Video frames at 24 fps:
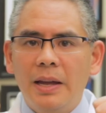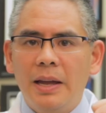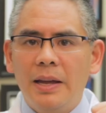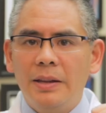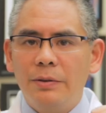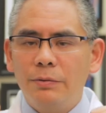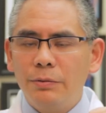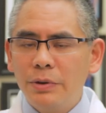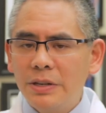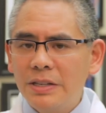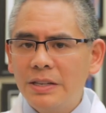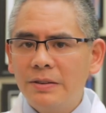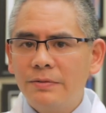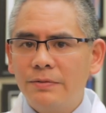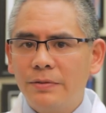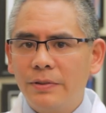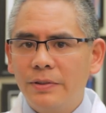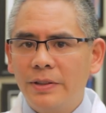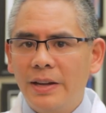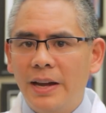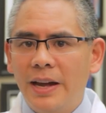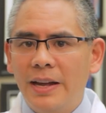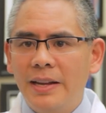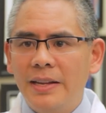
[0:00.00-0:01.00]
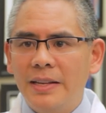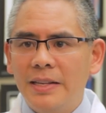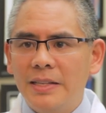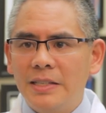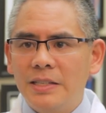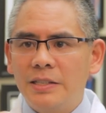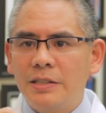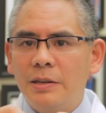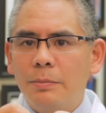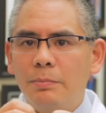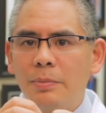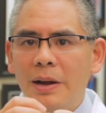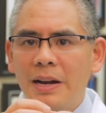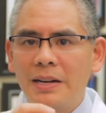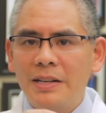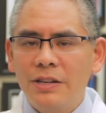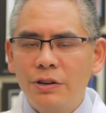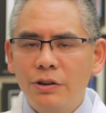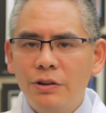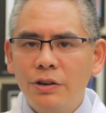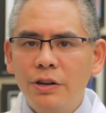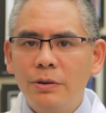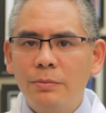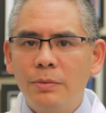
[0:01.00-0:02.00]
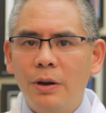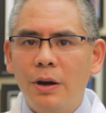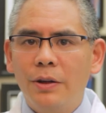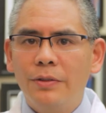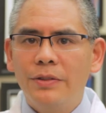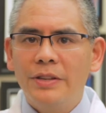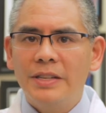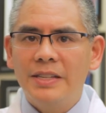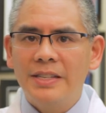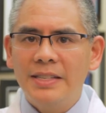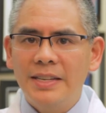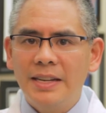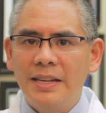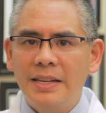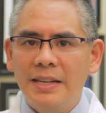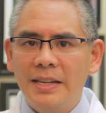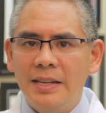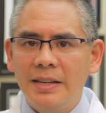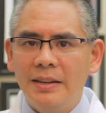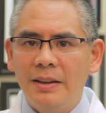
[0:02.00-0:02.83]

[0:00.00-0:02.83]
And the reason for that is the bacteria in your mouth is sticky.